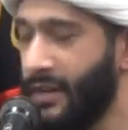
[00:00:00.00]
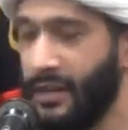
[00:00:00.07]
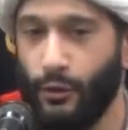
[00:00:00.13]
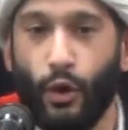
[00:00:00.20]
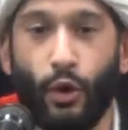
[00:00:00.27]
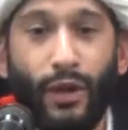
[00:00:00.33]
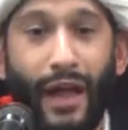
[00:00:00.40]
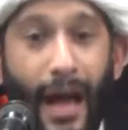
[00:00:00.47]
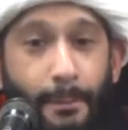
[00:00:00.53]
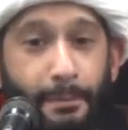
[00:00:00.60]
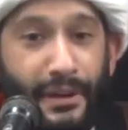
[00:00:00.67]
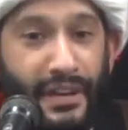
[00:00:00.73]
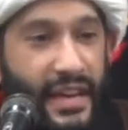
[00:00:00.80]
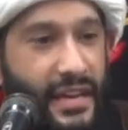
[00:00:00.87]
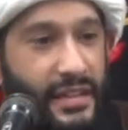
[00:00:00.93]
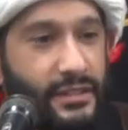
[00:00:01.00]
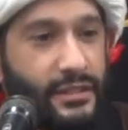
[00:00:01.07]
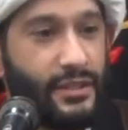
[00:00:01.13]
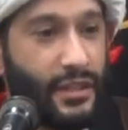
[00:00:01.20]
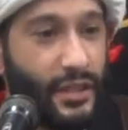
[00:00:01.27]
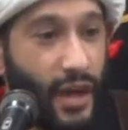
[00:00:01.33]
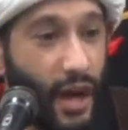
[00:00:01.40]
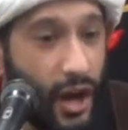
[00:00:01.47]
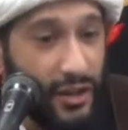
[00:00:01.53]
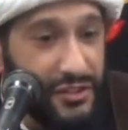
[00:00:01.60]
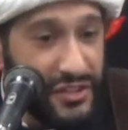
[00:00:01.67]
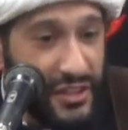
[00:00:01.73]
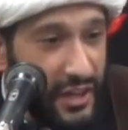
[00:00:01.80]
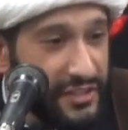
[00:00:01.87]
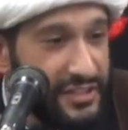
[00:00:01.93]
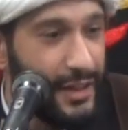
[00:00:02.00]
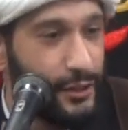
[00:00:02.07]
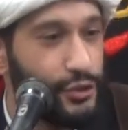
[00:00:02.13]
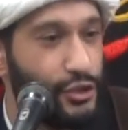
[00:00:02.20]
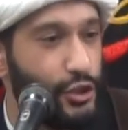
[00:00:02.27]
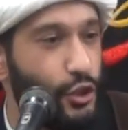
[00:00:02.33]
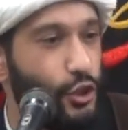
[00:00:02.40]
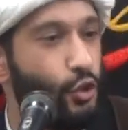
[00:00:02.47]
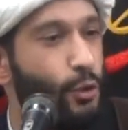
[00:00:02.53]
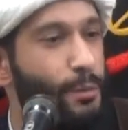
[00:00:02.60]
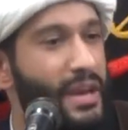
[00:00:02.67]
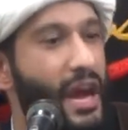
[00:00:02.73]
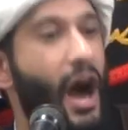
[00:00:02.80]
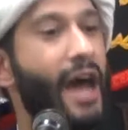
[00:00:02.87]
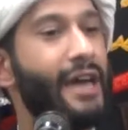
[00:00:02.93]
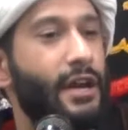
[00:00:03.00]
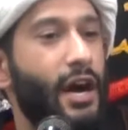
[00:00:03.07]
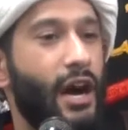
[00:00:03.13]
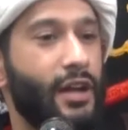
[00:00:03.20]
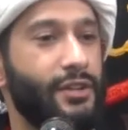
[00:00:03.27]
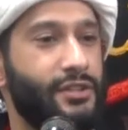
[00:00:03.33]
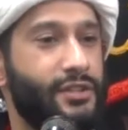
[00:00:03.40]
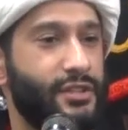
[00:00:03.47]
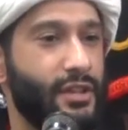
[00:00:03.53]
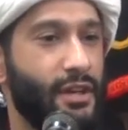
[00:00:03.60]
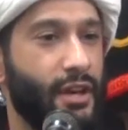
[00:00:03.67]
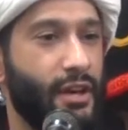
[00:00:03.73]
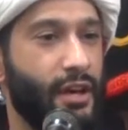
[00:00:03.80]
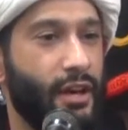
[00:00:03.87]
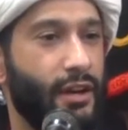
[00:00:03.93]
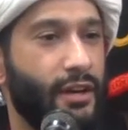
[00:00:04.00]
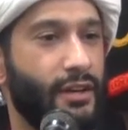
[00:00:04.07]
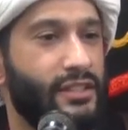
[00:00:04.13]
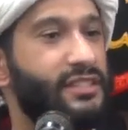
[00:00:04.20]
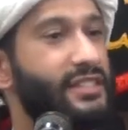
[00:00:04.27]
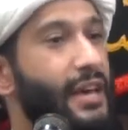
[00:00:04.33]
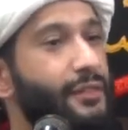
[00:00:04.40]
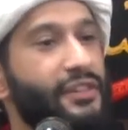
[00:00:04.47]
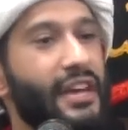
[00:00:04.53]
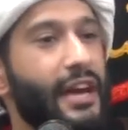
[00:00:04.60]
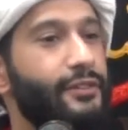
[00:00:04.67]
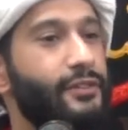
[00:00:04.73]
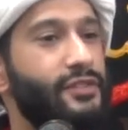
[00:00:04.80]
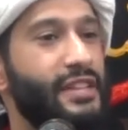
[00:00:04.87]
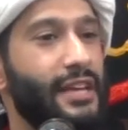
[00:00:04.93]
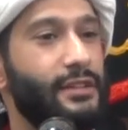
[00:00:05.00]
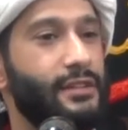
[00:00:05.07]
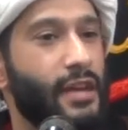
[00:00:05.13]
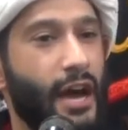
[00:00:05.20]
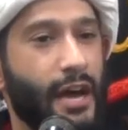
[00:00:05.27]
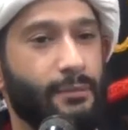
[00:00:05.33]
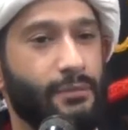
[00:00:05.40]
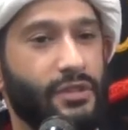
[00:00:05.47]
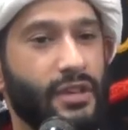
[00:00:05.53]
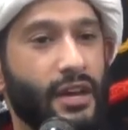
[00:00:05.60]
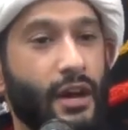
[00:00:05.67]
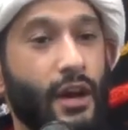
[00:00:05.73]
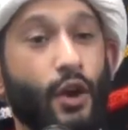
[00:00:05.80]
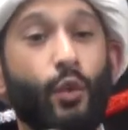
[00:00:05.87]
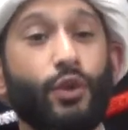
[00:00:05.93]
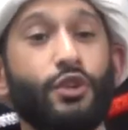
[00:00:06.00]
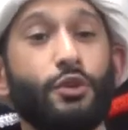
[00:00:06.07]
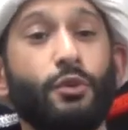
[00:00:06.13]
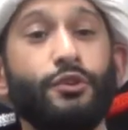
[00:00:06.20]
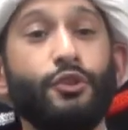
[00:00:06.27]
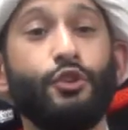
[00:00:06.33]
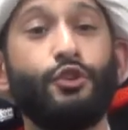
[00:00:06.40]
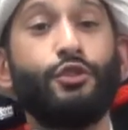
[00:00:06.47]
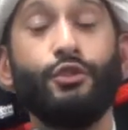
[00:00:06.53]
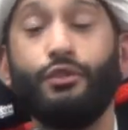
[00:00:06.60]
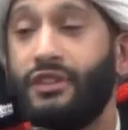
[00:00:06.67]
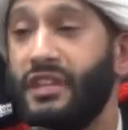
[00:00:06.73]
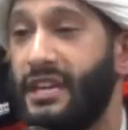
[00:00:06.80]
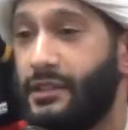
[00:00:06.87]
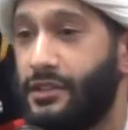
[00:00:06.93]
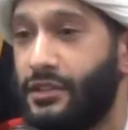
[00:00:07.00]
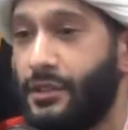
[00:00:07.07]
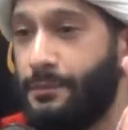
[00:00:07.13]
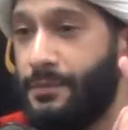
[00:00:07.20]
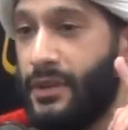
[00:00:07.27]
What will happen is, the cards that are dealt to you will be high cards. 7 out of 10 times, which will do 2 things.